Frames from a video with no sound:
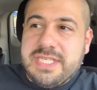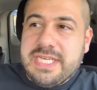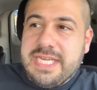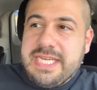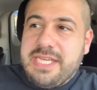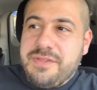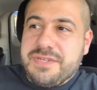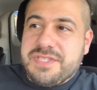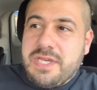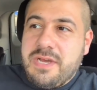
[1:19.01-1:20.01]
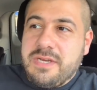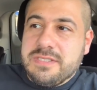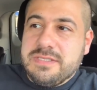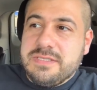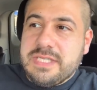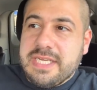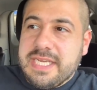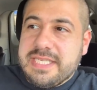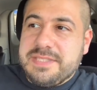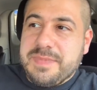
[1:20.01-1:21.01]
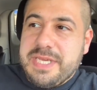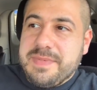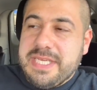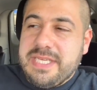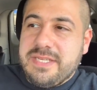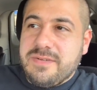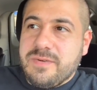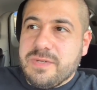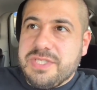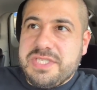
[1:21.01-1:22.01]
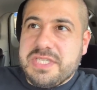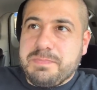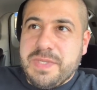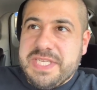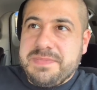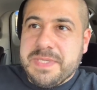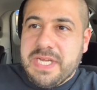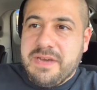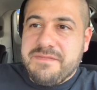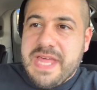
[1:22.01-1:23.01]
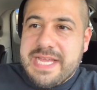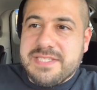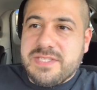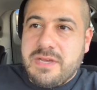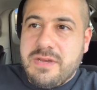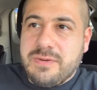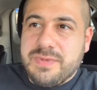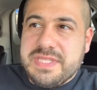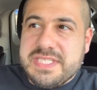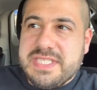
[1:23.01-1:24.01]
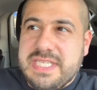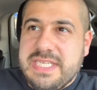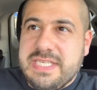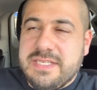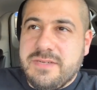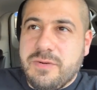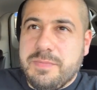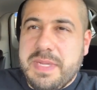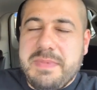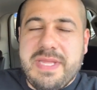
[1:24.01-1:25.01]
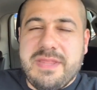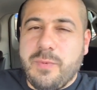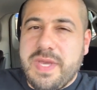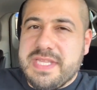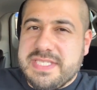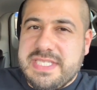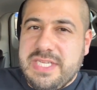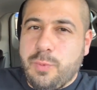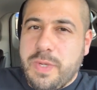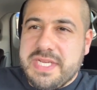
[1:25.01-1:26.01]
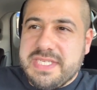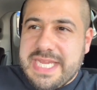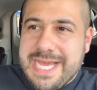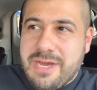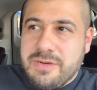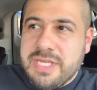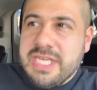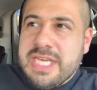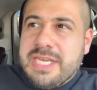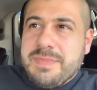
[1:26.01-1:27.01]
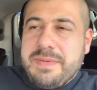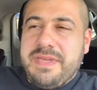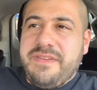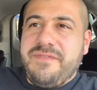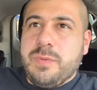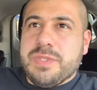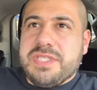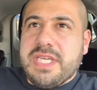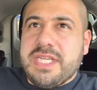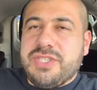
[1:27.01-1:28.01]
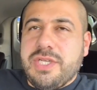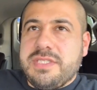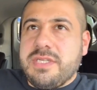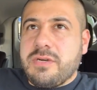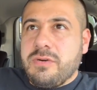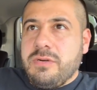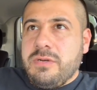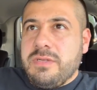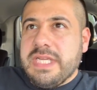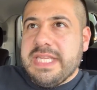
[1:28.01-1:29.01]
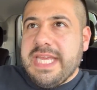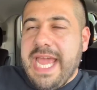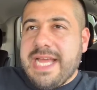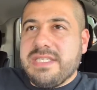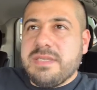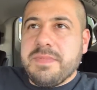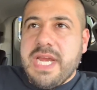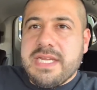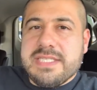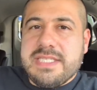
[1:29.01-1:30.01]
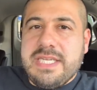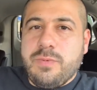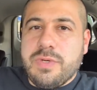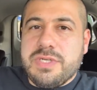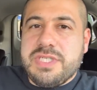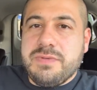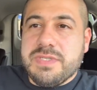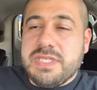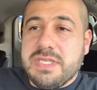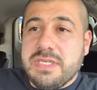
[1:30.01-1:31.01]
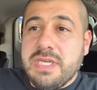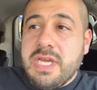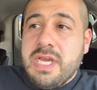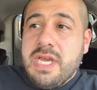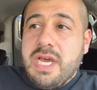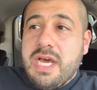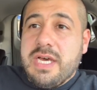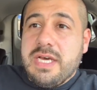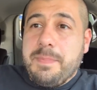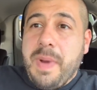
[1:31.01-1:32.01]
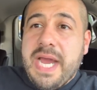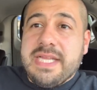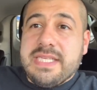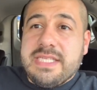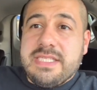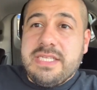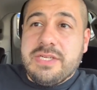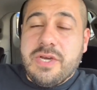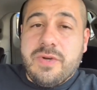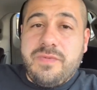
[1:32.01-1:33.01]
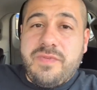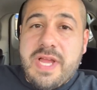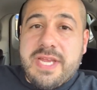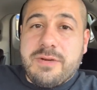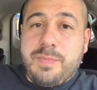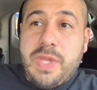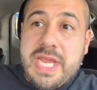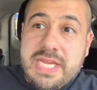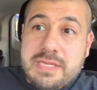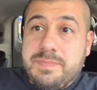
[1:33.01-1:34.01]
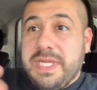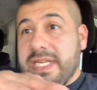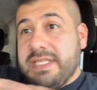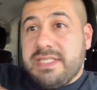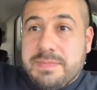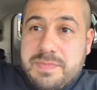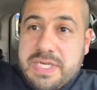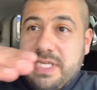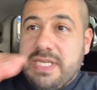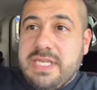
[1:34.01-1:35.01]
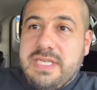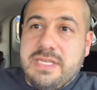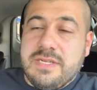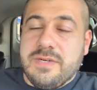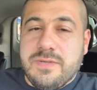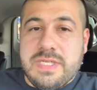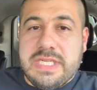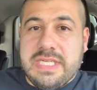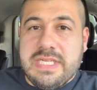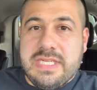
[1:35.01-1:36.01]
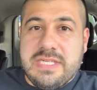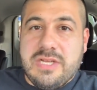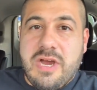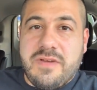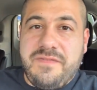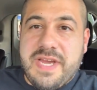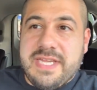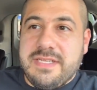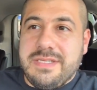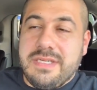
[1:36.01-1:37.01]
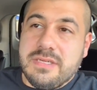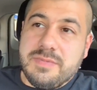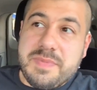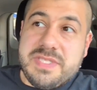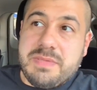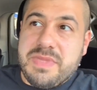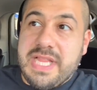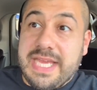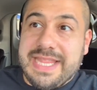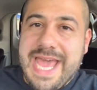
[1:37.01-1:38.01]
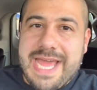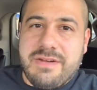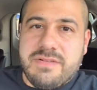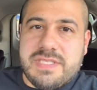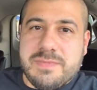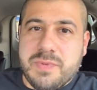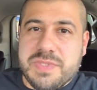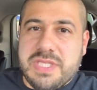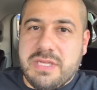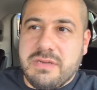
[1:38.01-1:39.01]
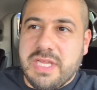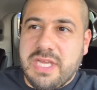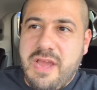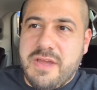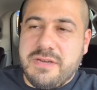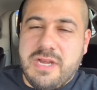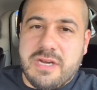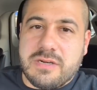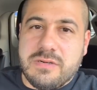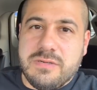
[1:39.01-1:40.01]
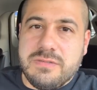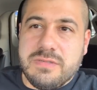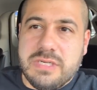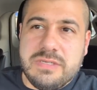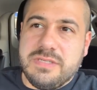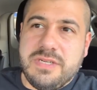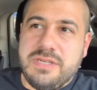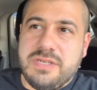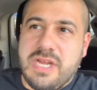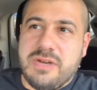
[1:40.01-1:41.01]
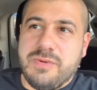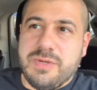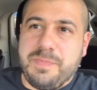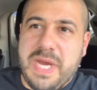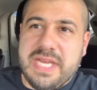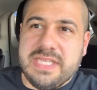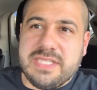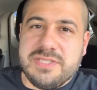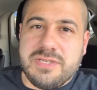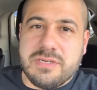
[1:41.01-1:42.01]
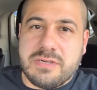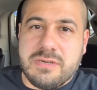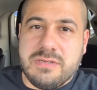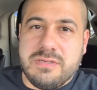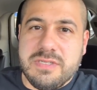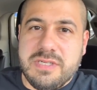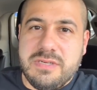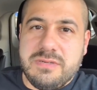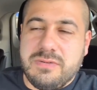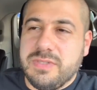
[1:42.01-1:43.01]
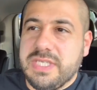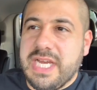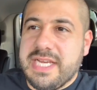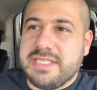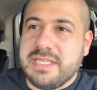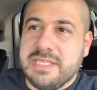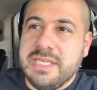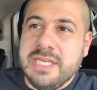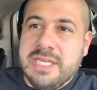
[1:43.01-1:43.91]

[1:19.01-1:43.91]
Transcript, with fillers: Uh, any other song, I guess, maybe, or just the placement of that song with the scene or maybe the way the scene went down maybe if it was like just a girl and they had some kind of scene where she was a a, a pilot you know flying her plane and beating somebody you know in, in a dogfight you know maybe something like that or someone was telling her like oh you're not a girl or you're not a real pilot because you're a girl you know only guys can